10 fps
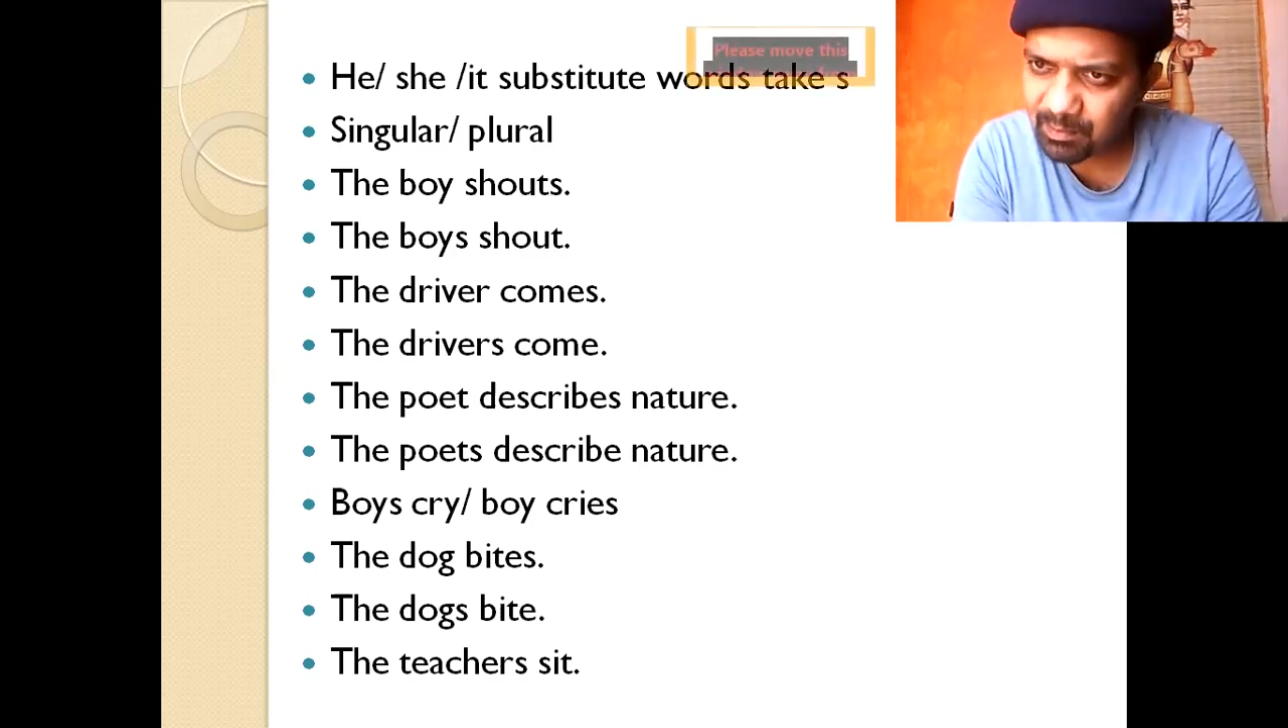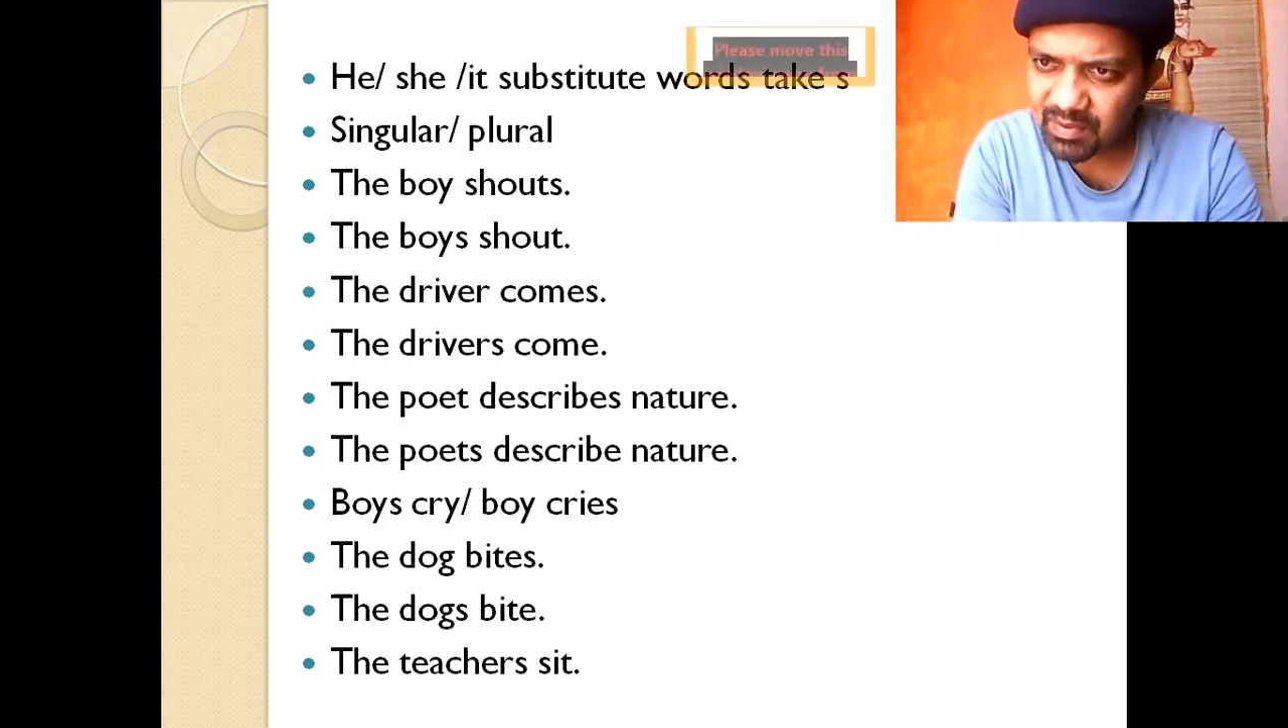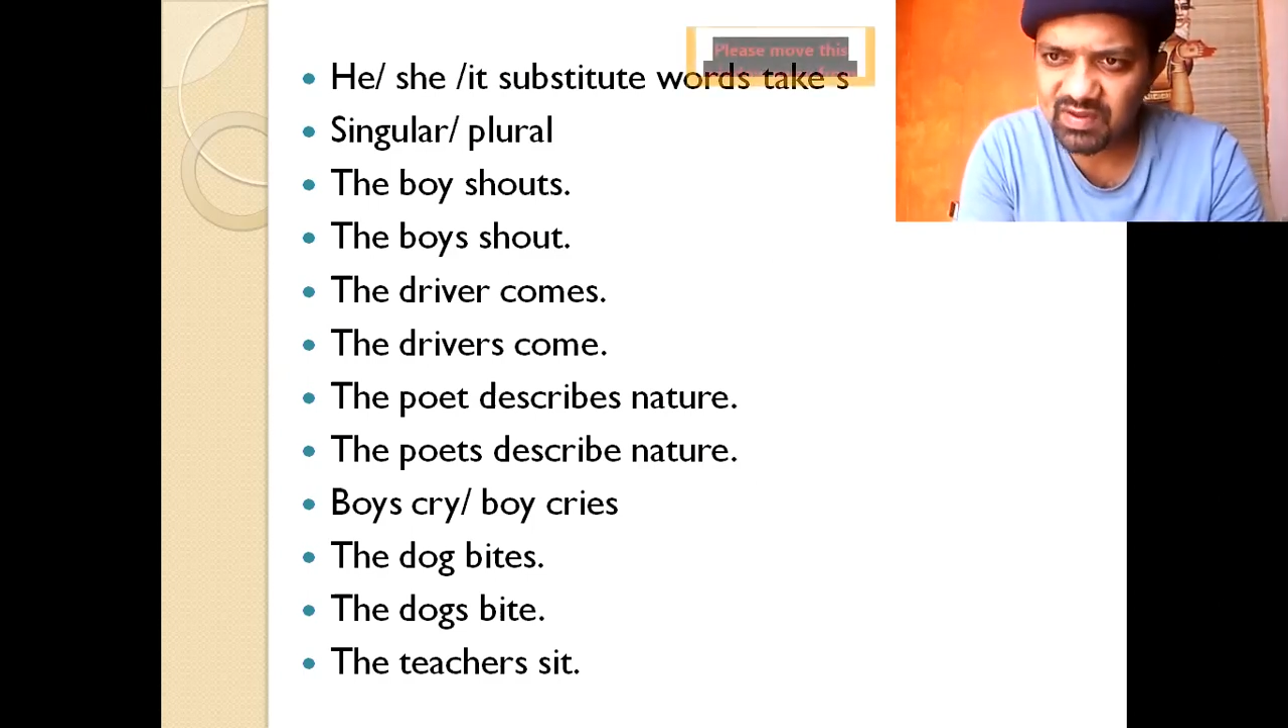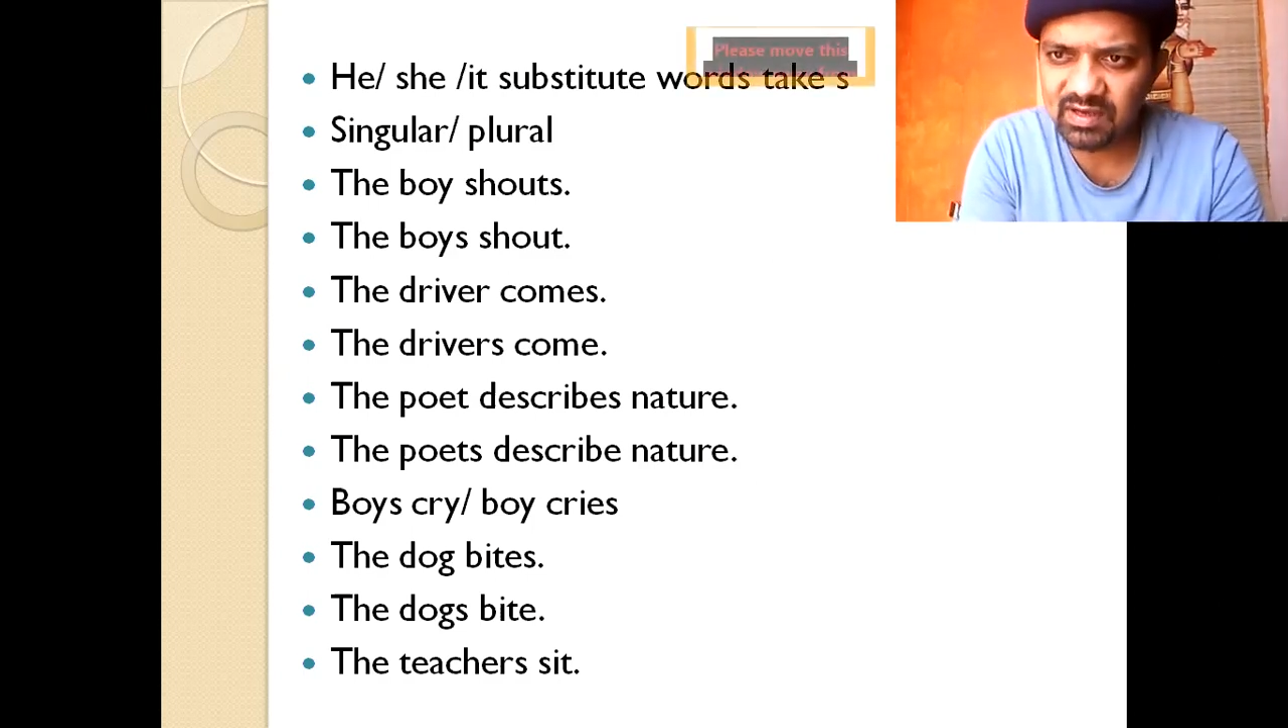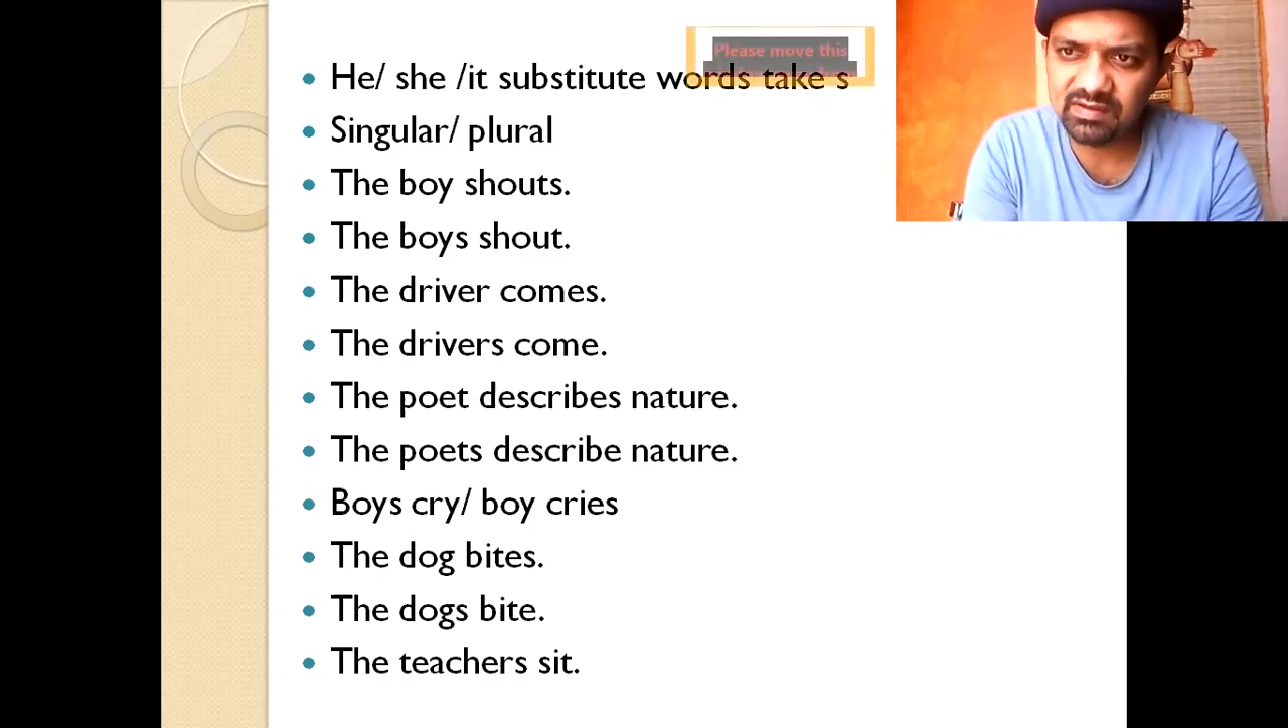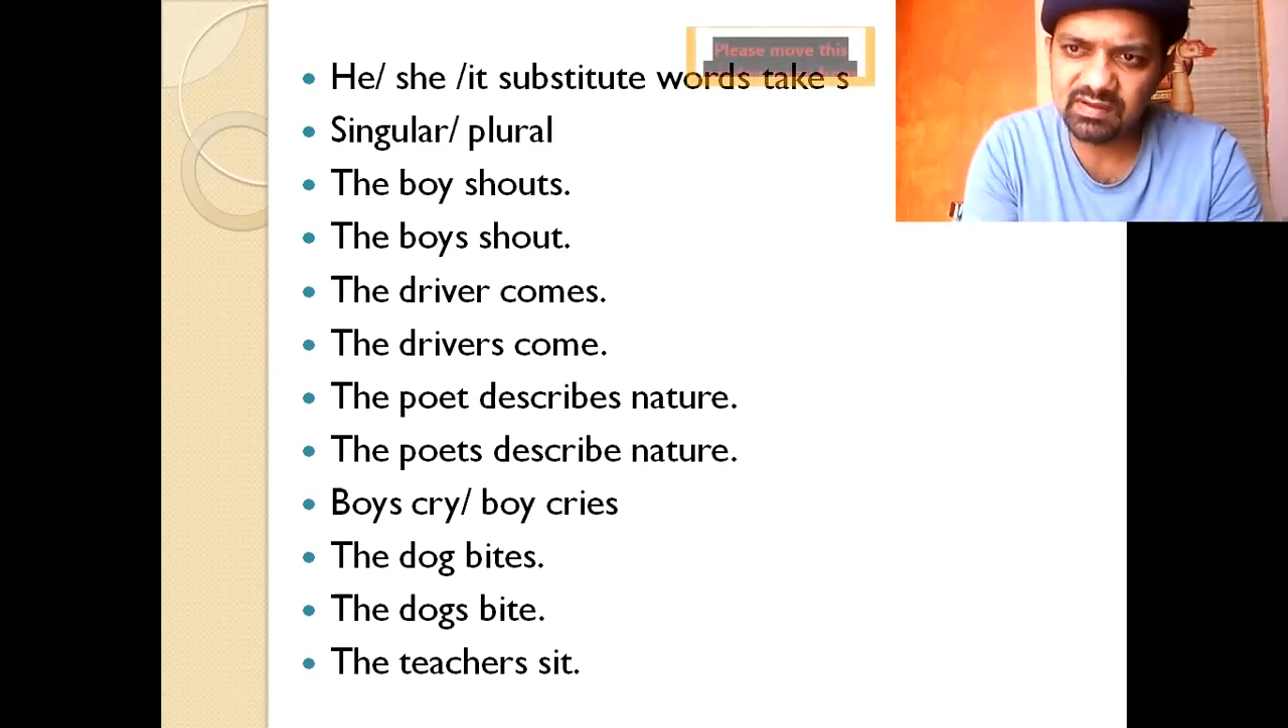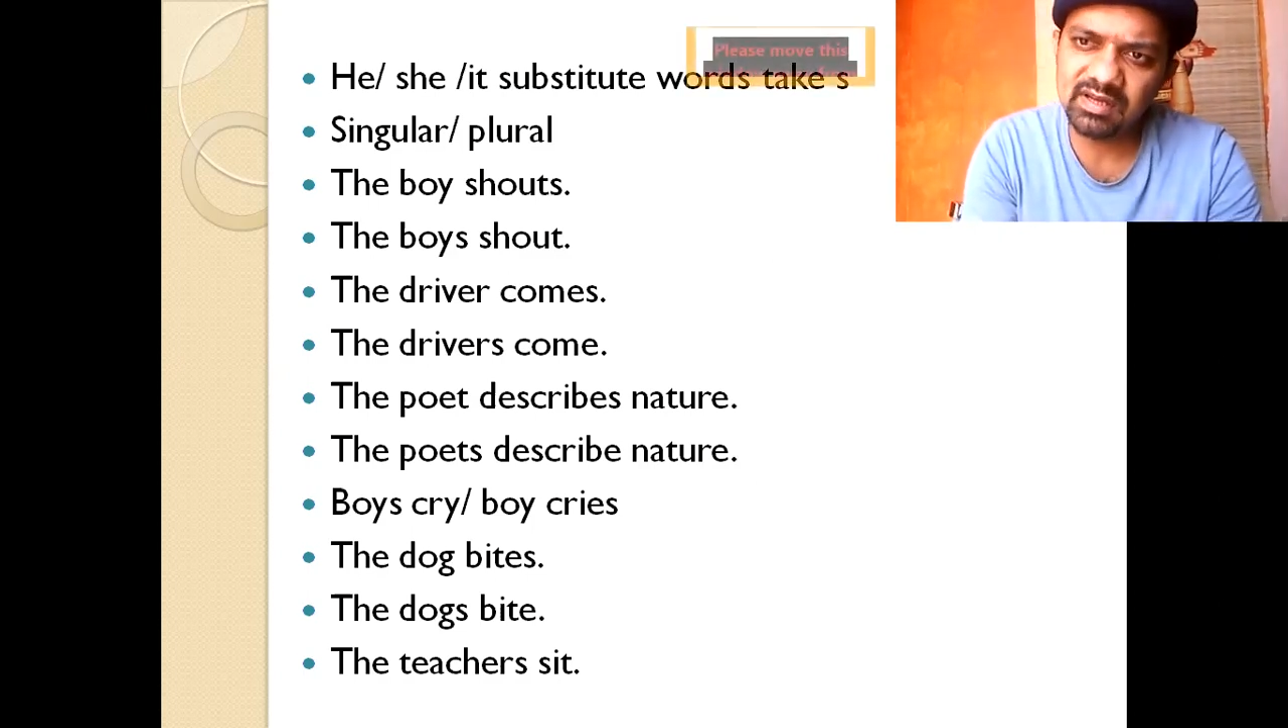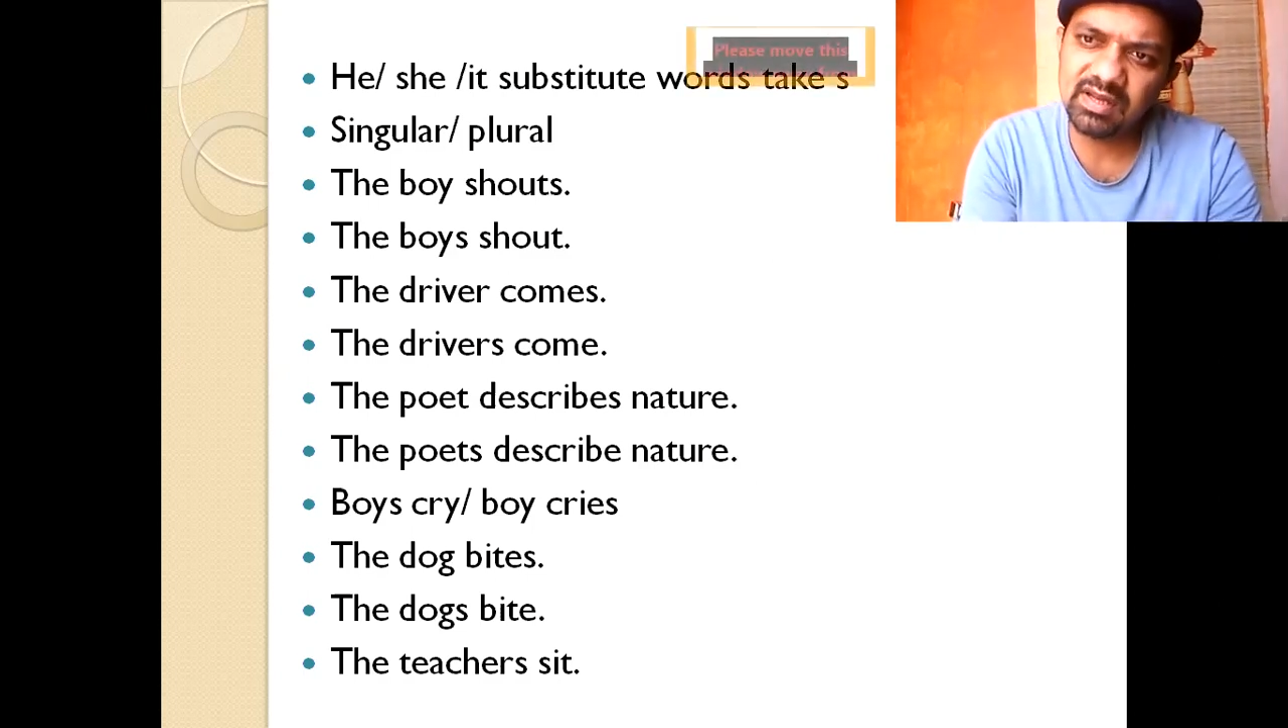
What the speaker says: present,